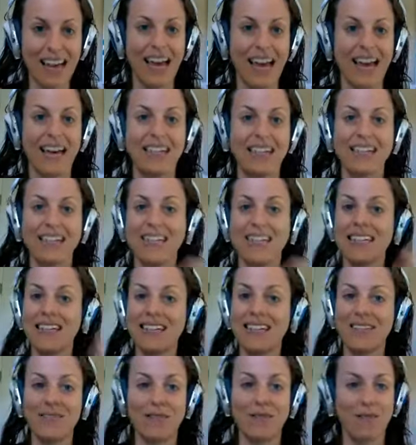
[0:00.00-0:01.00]
And
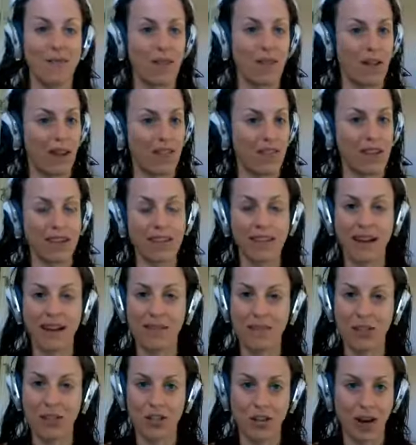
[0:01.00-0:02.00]
everything that I'm
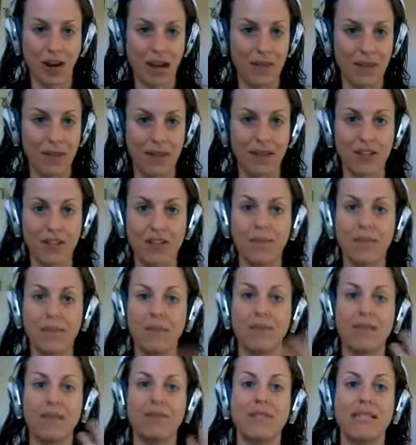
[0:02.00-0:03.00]
describing in terms of
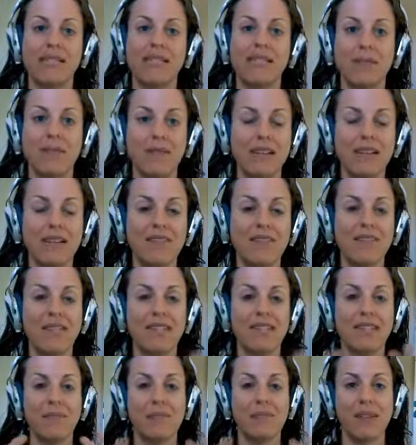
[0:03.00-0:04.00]
being receptive is
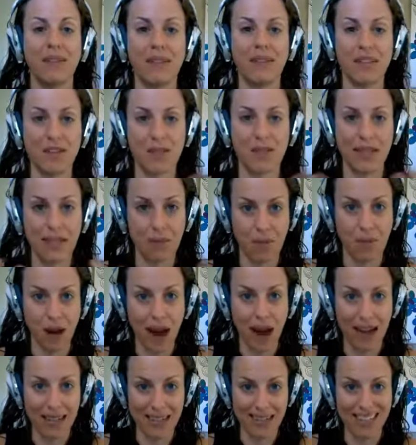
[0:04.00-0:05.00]
something that you get to
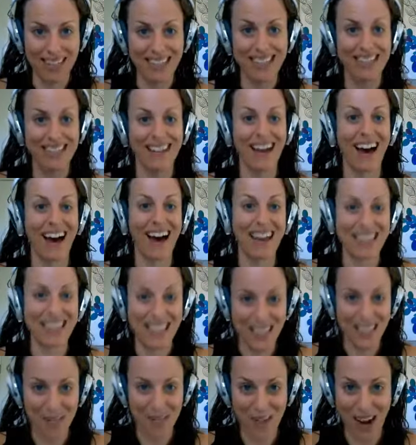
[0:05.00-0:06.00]
practice. I
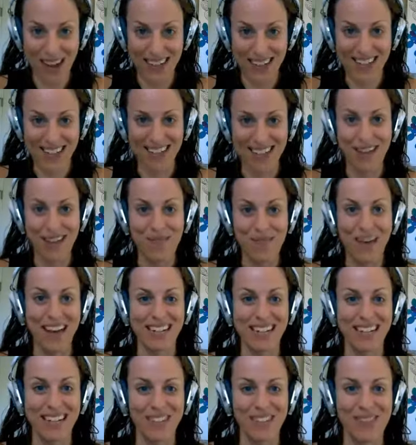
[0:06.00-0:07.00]
get to practice. I am
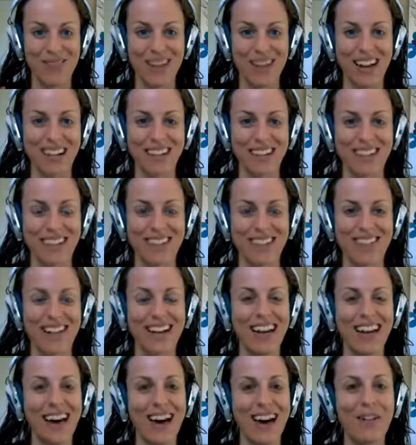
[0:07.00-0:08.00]
actively practicing right
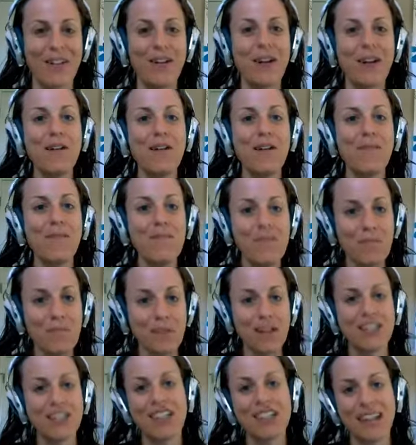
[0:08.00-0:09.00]
now.
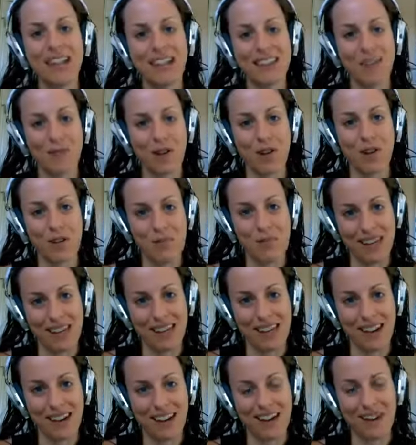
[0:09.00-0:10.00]
Appreciate the wordplay
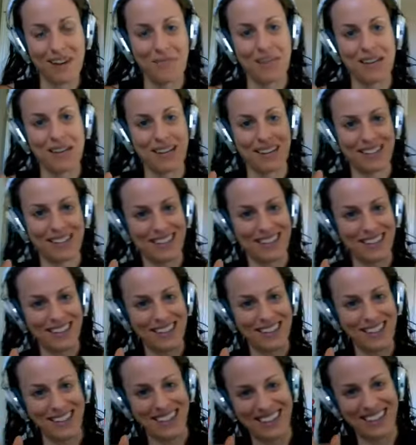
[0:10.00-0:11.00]
there because
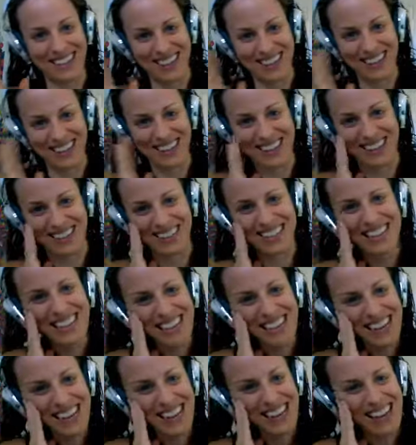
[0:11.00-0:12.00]
there's
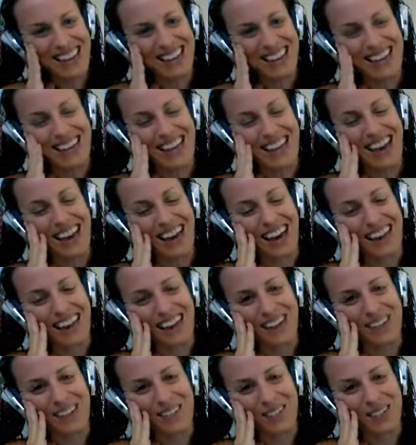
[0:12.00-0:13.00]
the
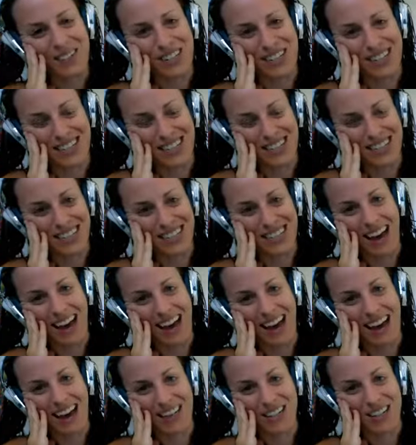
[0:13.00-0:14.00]
A, which is
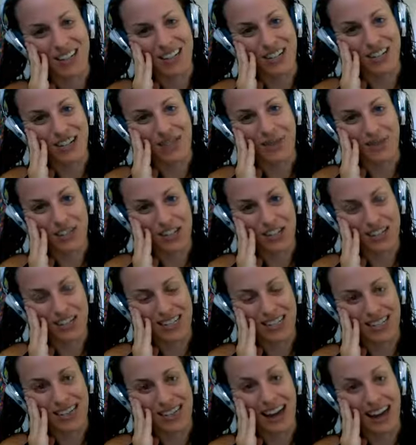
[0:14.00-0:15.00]
action, which is
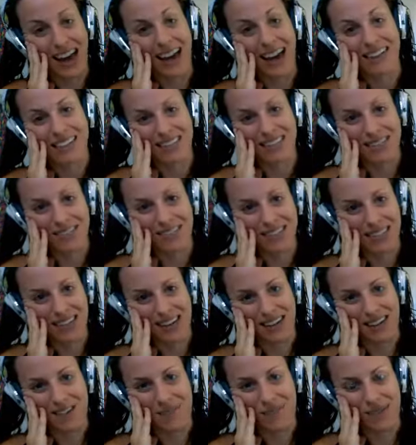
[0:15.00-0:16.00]
the active
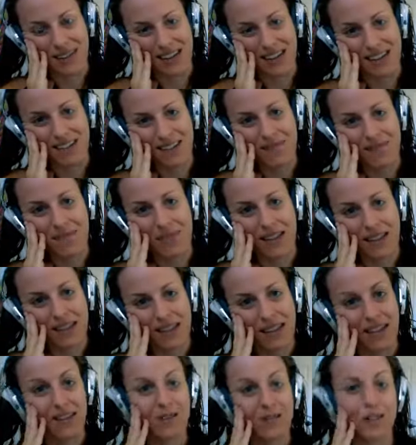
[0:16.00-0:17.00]
state of being.
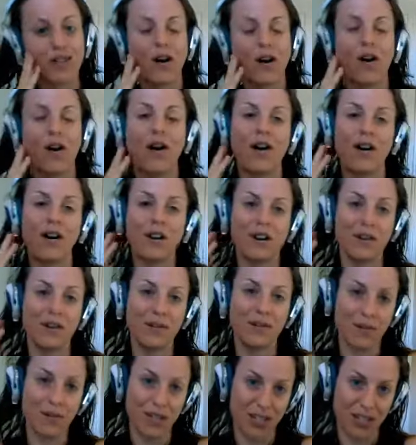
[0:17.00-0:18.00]
Then there's R,
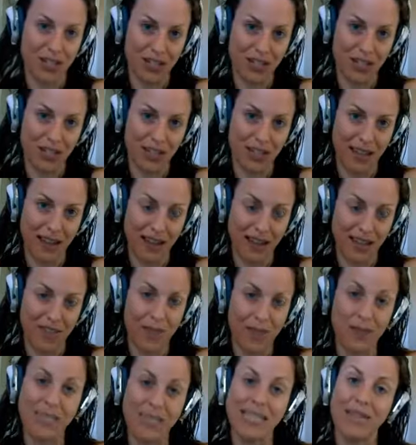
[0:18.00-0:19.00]
which is for
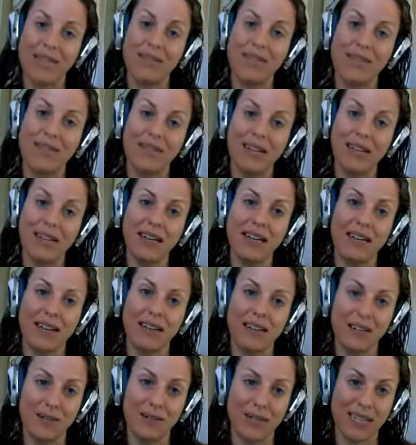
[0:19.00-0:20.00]
receptivity
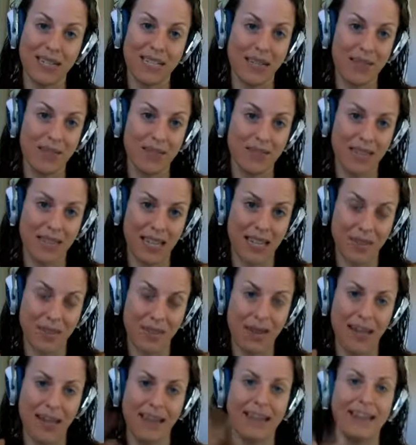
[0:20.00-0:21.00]
and the receptive state of
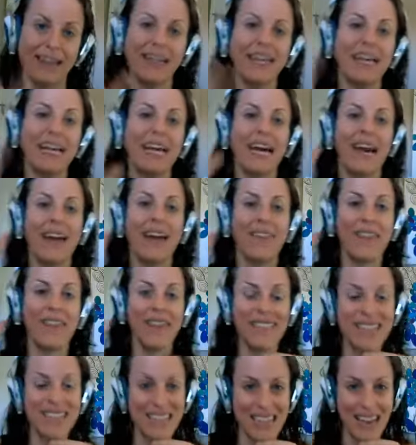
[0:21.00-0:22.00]
being. And
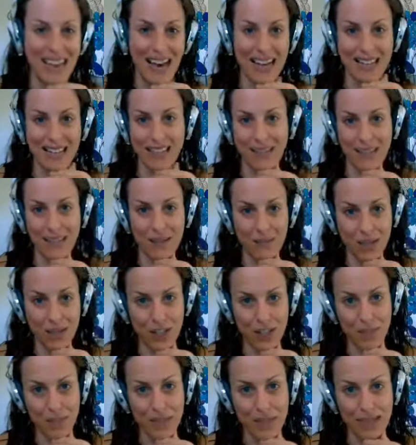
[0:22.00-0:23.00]
then tenacity, which
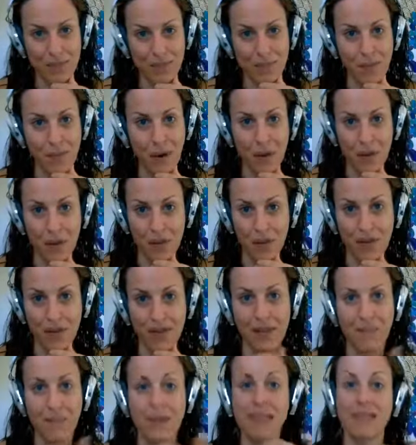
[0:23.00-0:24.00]
speaks to both,
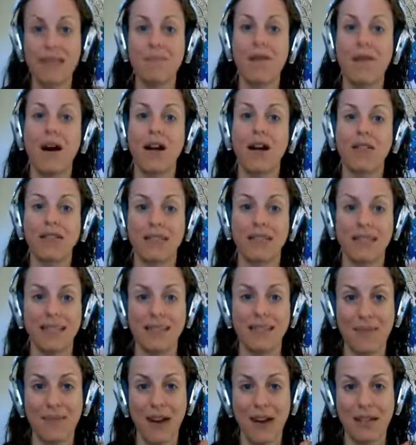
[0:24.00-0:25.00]
that making progress is
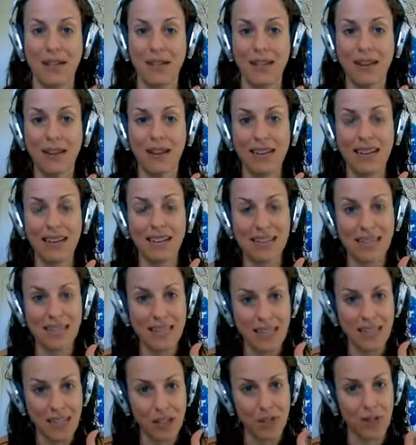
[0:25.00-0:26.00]
about
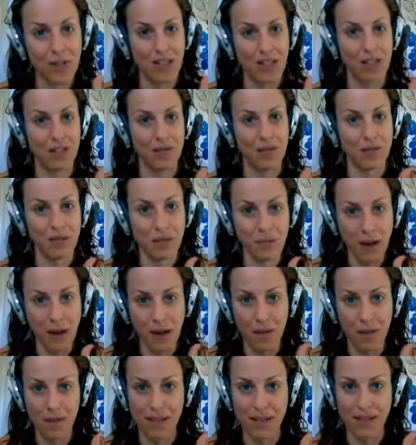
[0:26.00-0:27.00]
continuing to
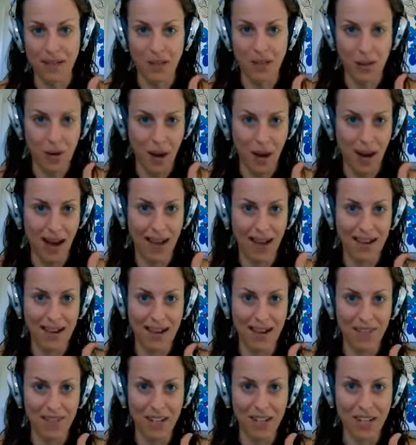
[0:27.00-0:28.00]
experiment and try and
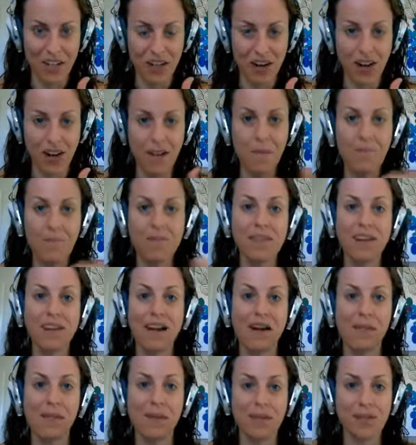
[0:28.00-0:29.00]
adventure,
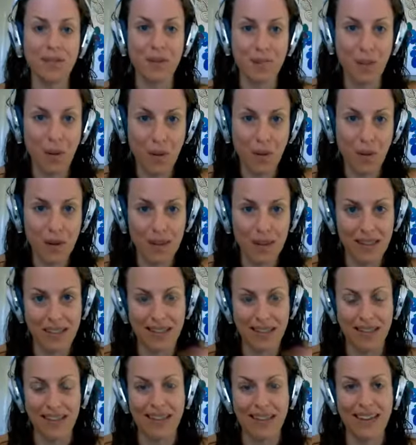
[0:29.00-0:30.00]
and most
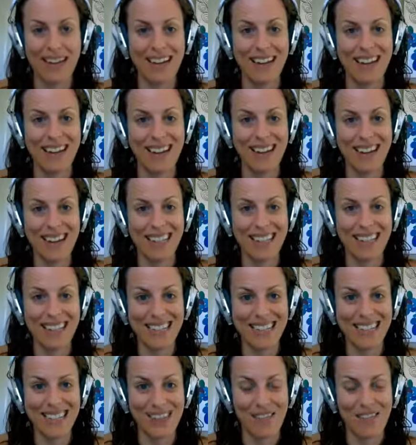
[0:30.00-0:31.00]
importantly, not
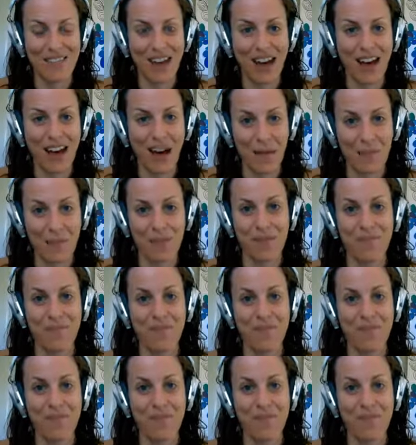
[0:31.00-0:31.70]
give up.